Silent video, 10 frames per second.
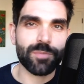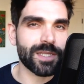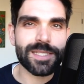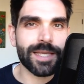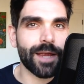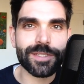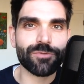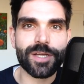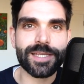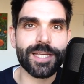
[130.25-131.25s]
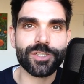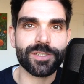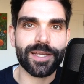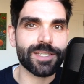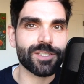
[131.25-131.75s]
But this
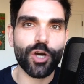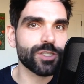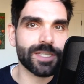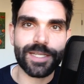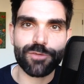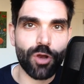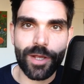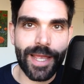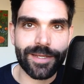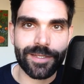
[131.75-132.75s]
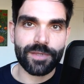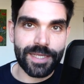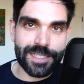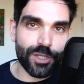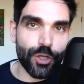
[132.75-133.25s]
characterization is utterly wrong-headed.
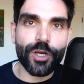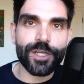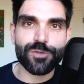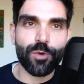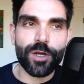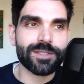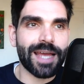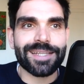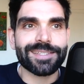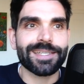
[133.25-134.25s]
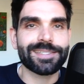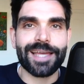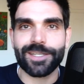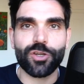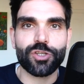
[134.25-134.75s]
These Luddites weren't
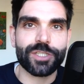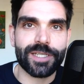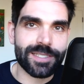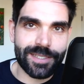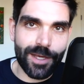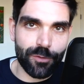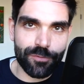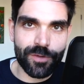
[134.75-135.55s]
anti-technology itself,